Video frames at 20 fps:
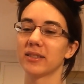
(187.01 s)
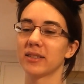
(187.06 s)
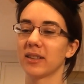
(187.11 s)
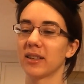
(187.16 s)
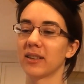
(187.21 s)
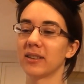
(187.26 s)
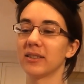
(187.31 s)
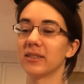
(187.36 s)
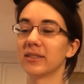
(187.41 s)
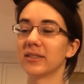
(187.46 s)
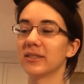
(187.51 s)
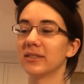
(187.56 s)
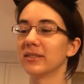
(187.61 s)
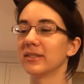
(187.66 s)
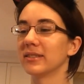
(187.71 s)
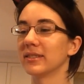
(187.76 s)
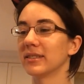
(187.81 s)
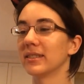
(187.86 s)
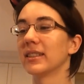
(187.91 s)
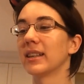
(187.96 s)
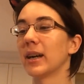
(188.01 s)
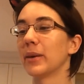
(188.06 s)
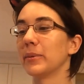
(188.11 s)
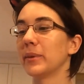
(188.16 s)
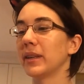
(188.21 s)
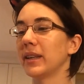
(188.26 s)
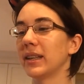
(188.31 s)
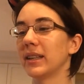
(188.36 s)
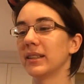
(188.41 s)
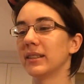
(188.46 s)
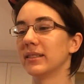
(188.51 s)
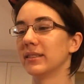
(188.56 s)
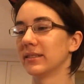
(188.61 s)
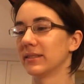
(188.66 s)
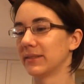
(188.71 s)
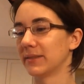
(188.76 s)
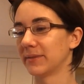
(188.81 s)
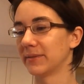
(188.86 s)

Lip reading: so, I mean,